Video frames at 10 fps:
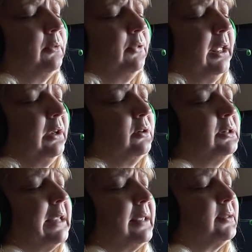of their
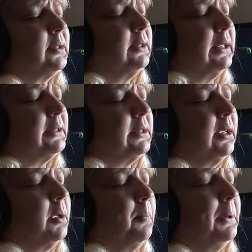desolate
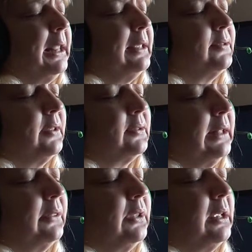places
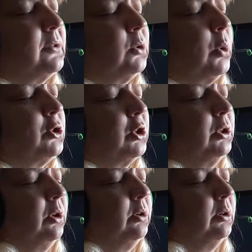let the
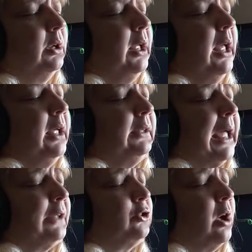extortioner
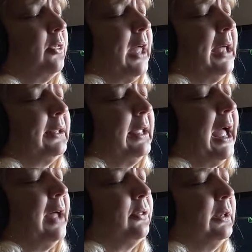catch all that he
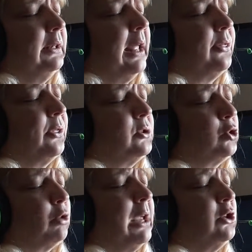hath, and let the
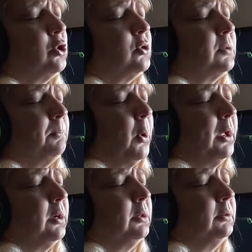stranger
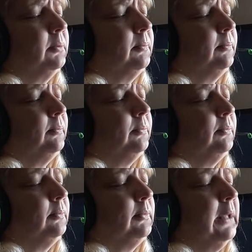spoil.
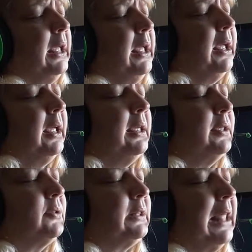
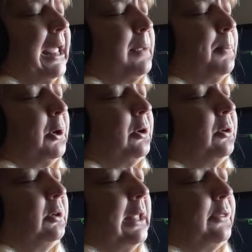His
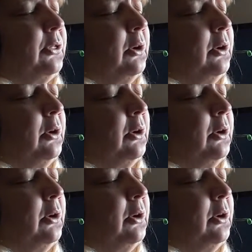labor let